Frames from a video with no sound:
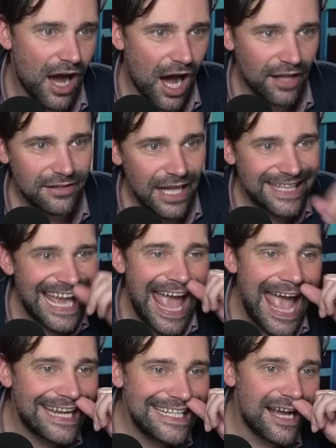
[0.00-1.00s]
Unlike
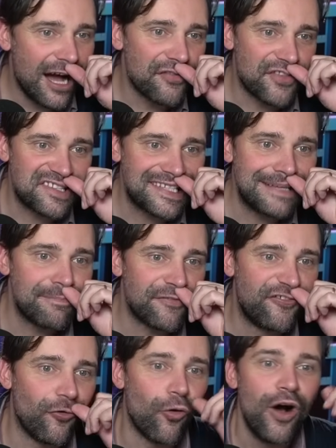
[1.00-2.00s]
any other seen
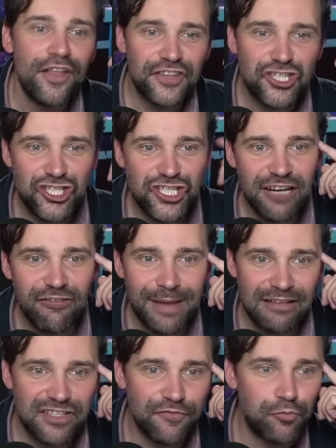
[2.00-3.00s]
before. The sheer
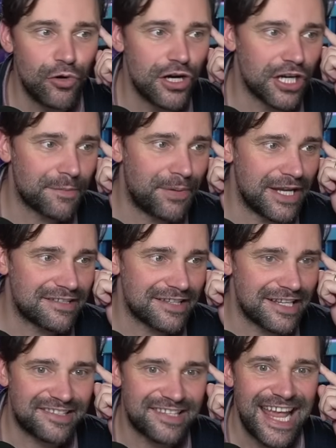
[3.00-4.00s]
amount of work put into
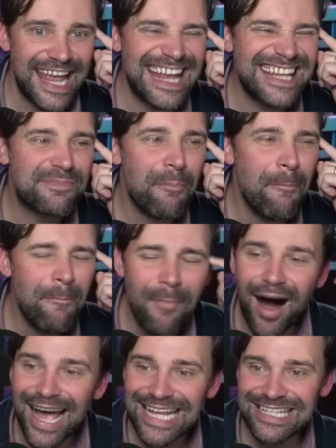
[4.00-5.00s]
this is
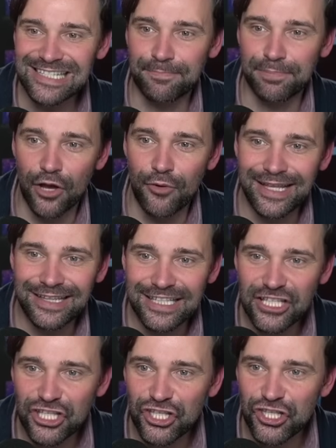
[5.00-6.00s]
mind-blowingly
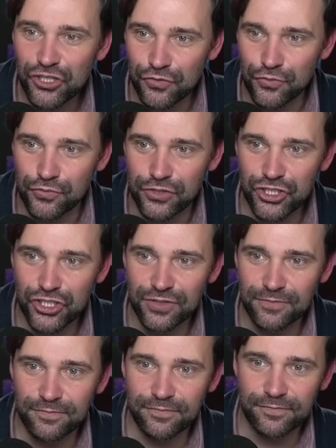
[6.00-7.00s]
huge.